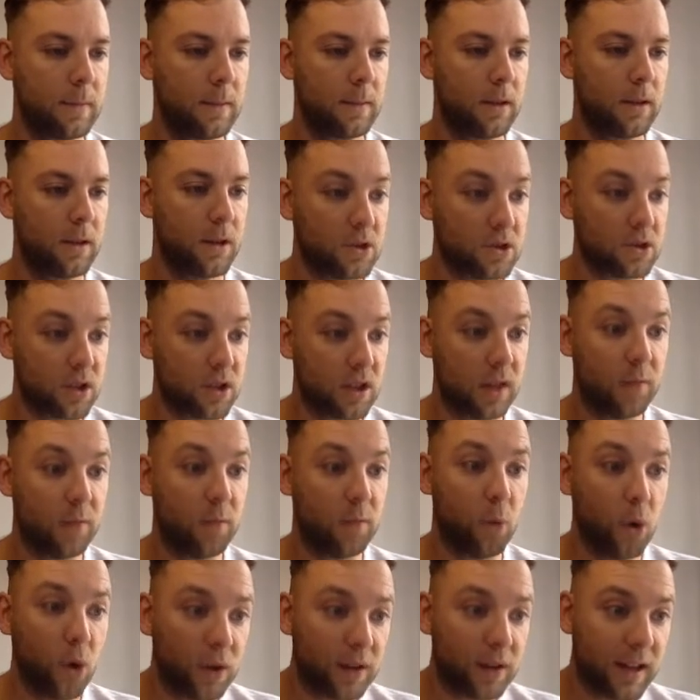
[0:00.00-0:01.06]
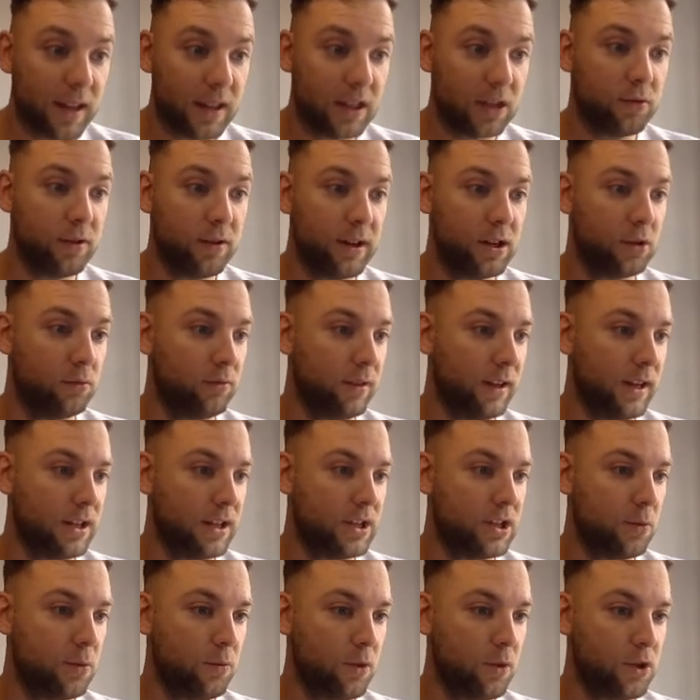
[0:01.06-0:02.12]
So they've worked out the critical
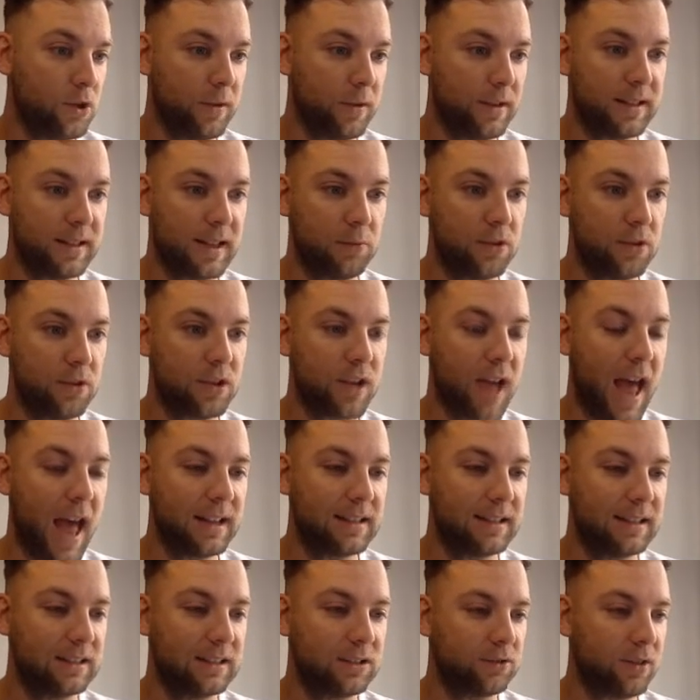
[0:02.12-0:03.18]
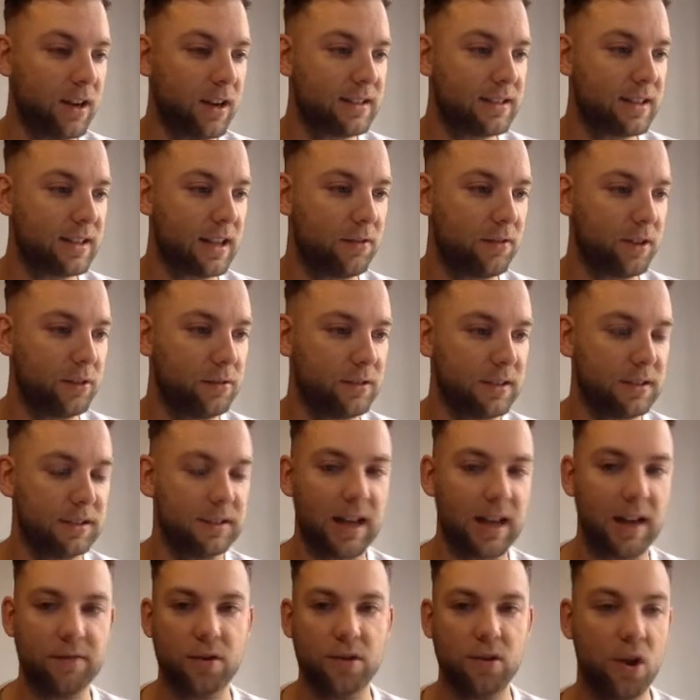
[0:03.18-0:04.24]
region, which we said was x is greater than or equal to
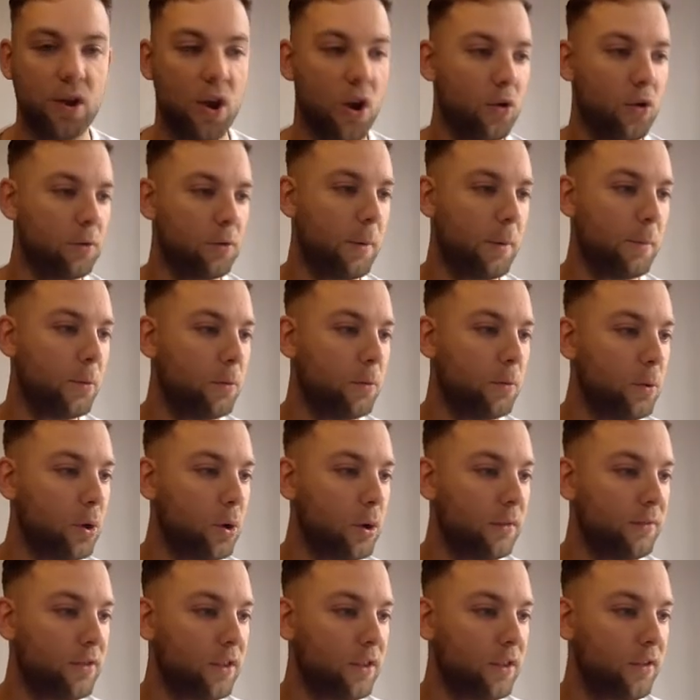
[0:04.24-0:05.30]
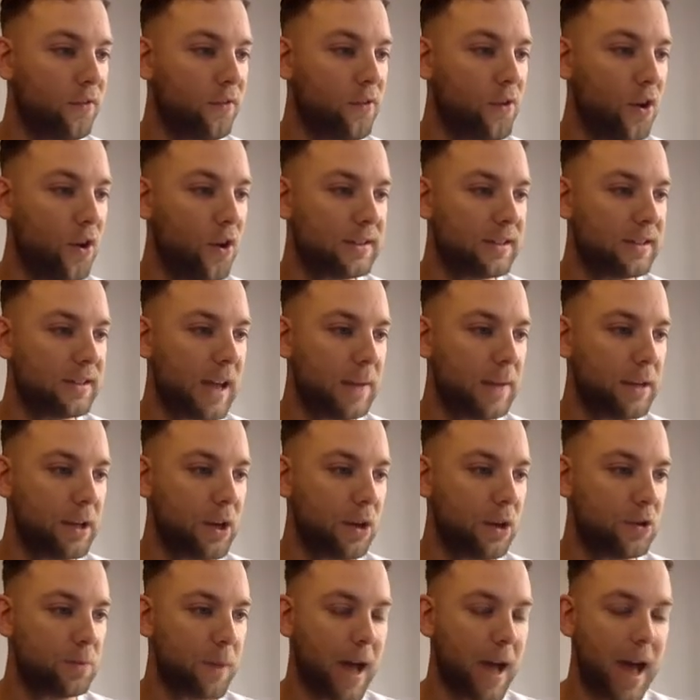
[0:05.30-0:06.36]
7. Remember, we're looking for the first time it
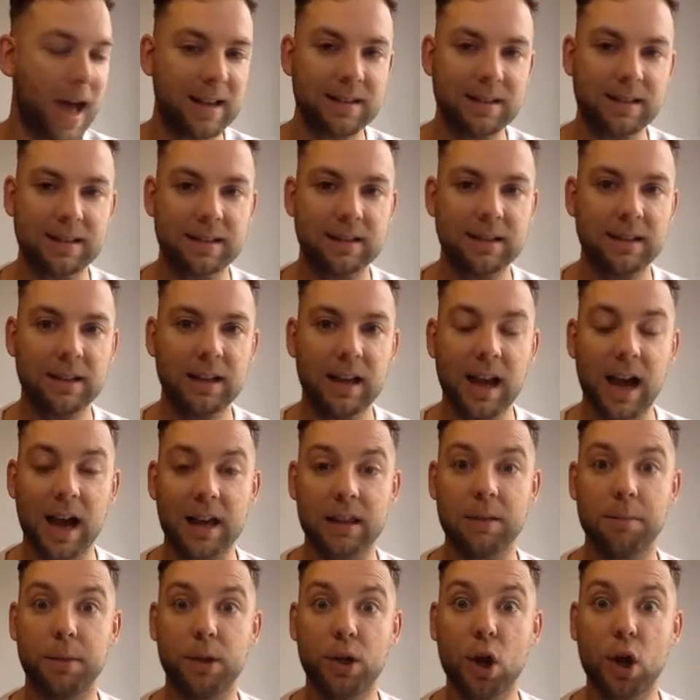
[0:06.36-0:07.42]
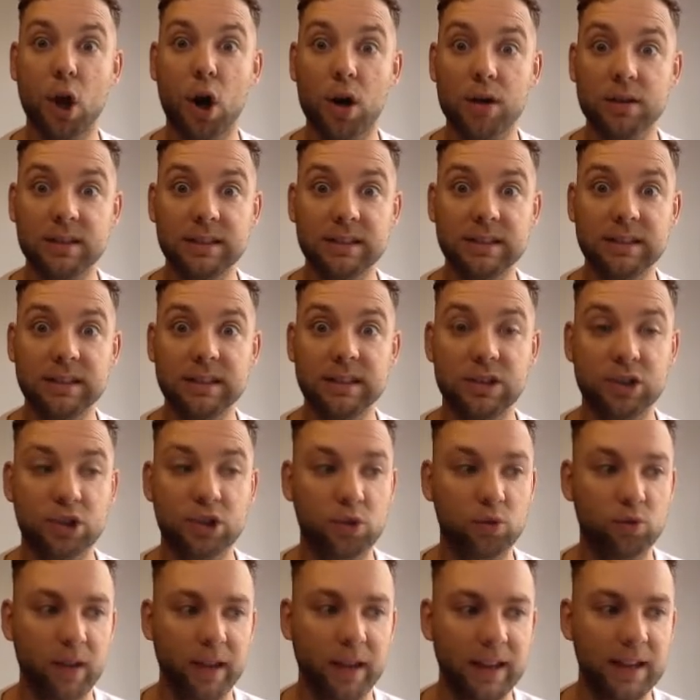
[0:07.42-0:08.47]
goes past, and then because it's
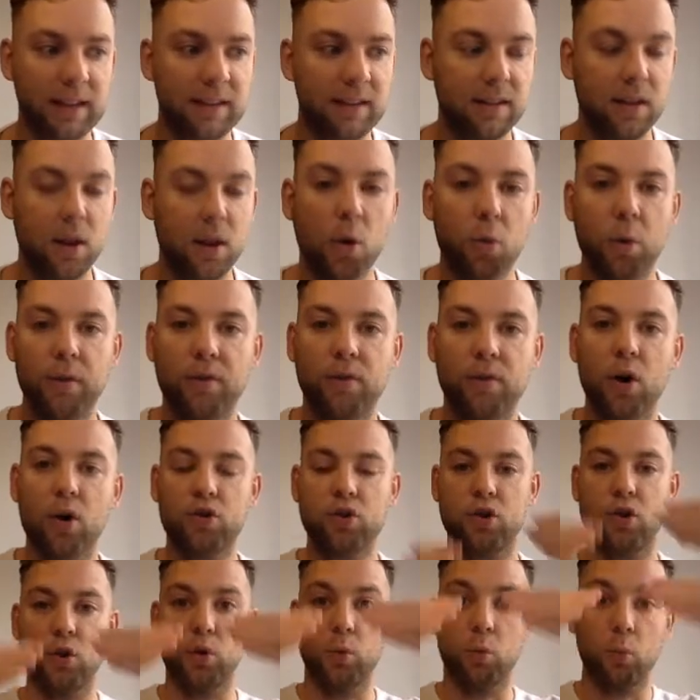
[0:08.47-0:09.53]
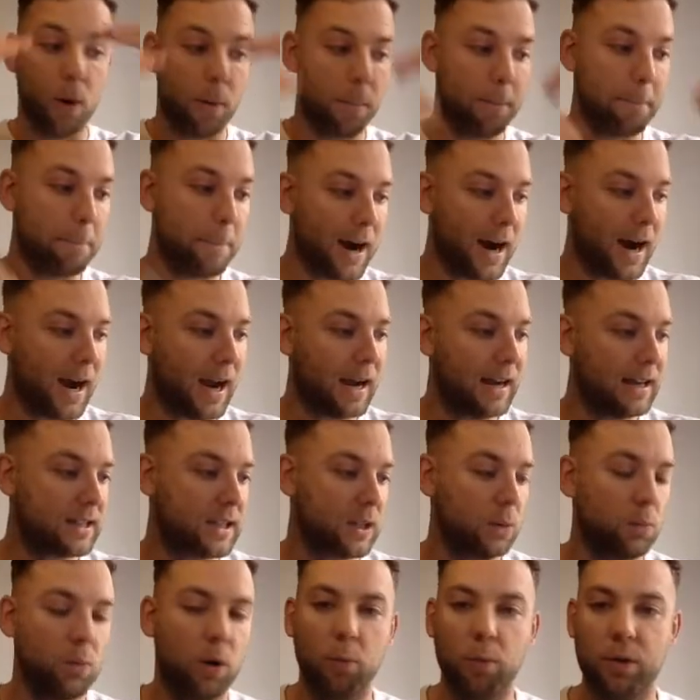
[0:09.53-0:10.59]
discrete, we've got to do 1 minus
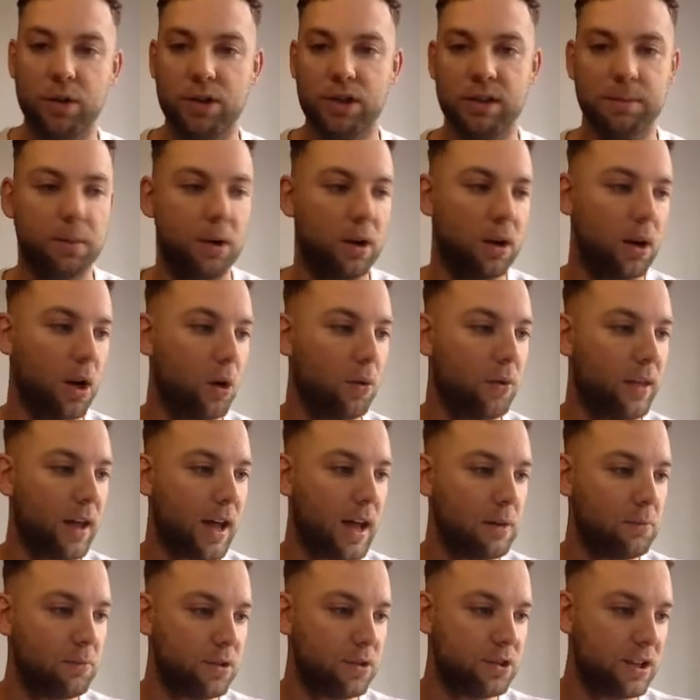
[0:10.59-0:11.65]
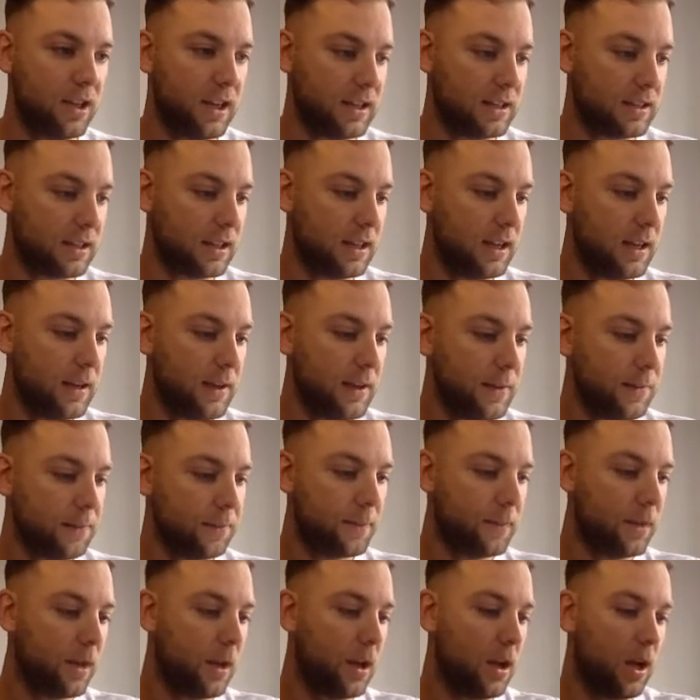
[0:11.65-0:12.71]
the one which is below that, which is,
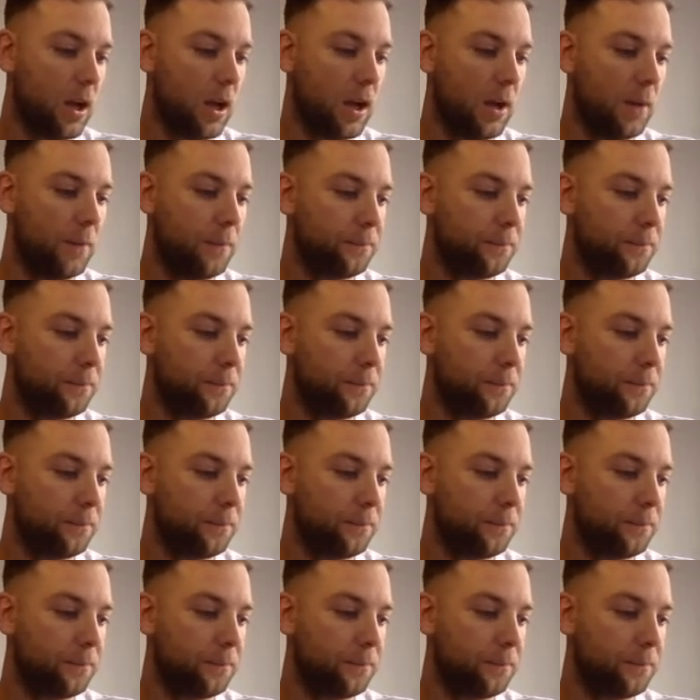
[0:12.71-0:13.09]
so